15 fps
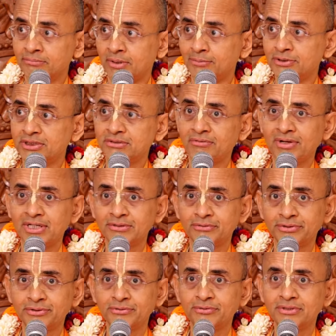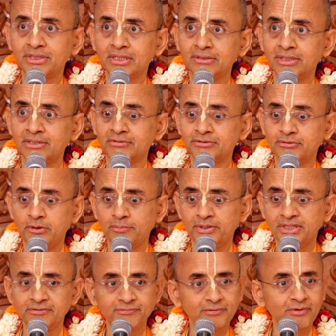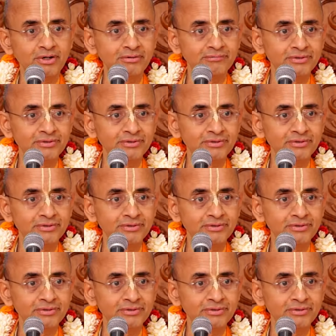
Prabhuji is wearing dhoti kurta and they were sweeping the floor